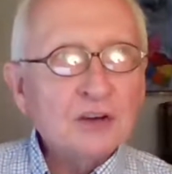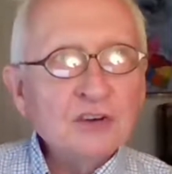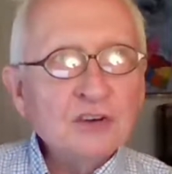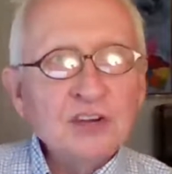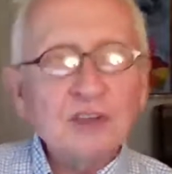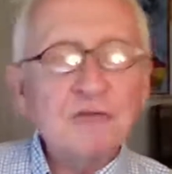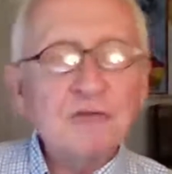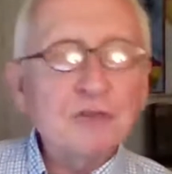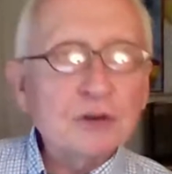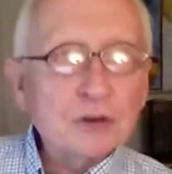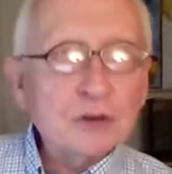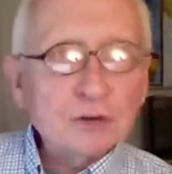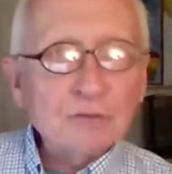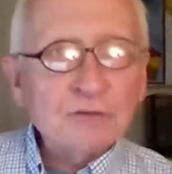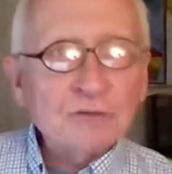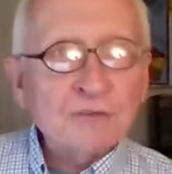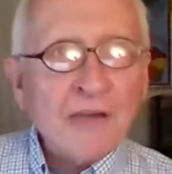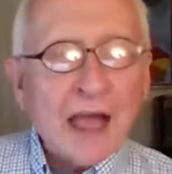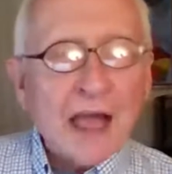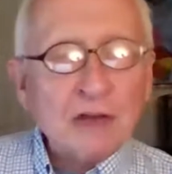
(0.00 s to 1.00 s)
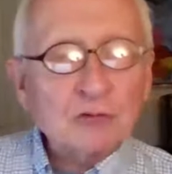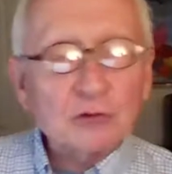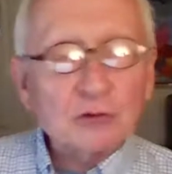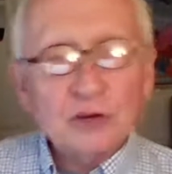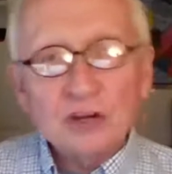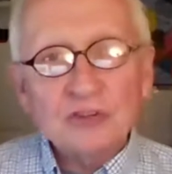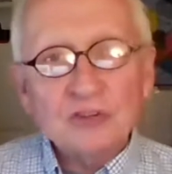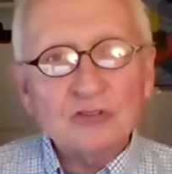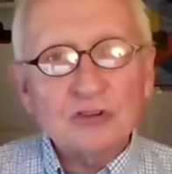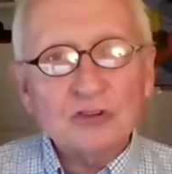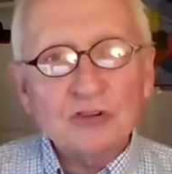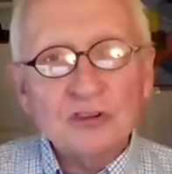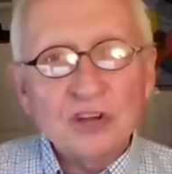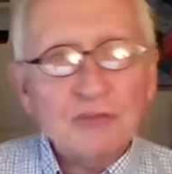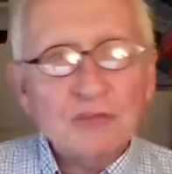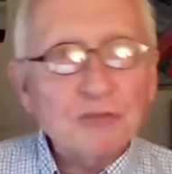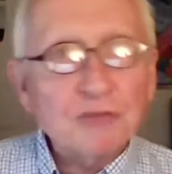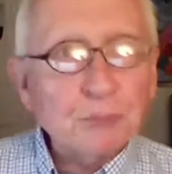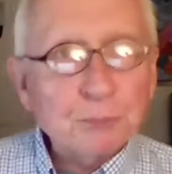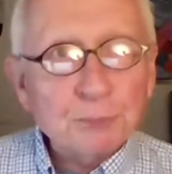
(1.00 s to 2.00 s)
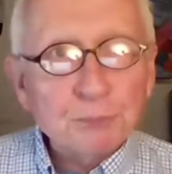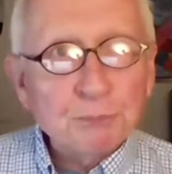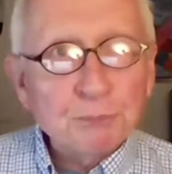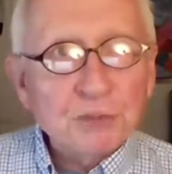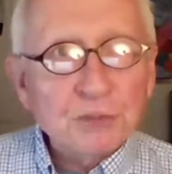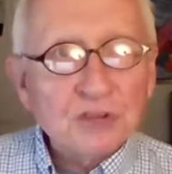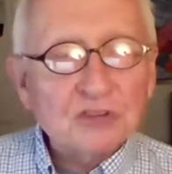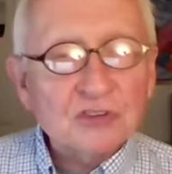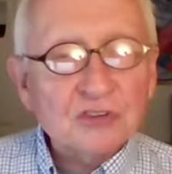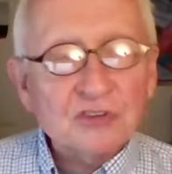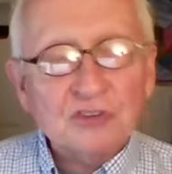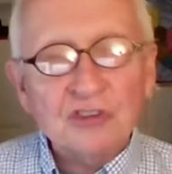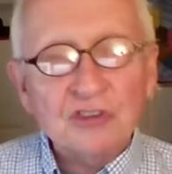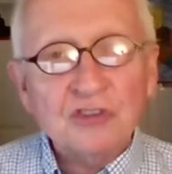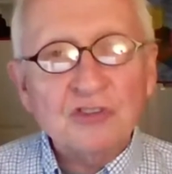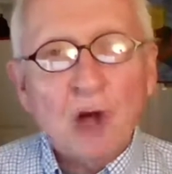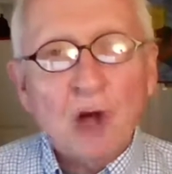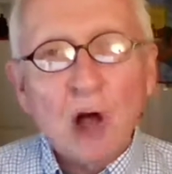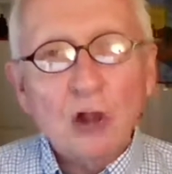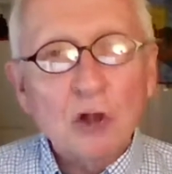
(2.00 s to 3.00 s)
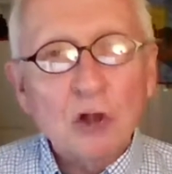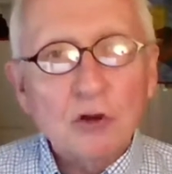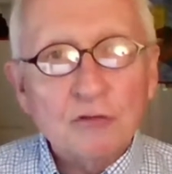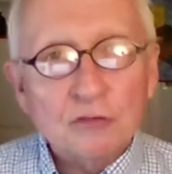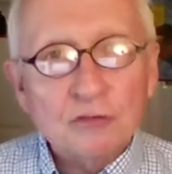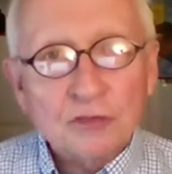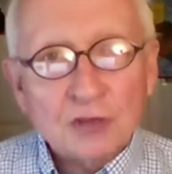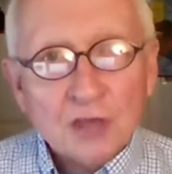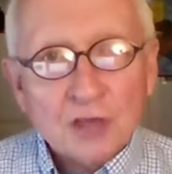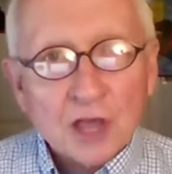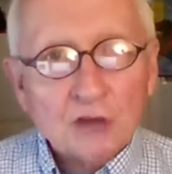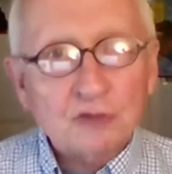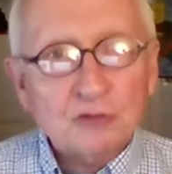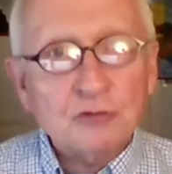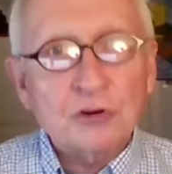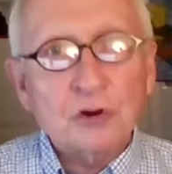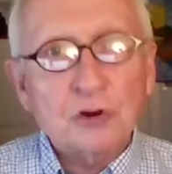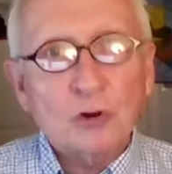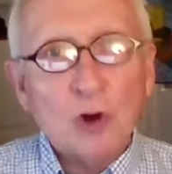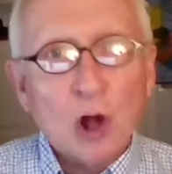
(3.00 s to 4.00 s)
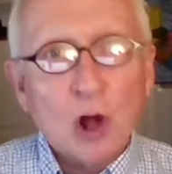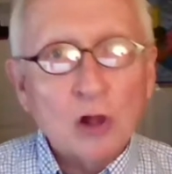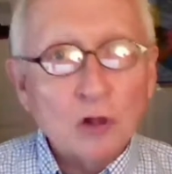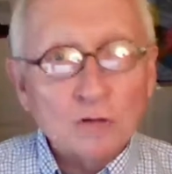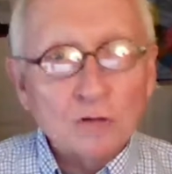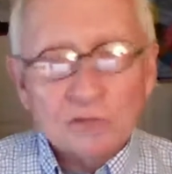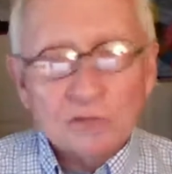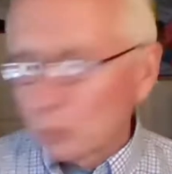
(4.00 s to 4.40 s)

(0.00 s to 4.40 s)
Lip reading: different factories and different businesses all over the country or all over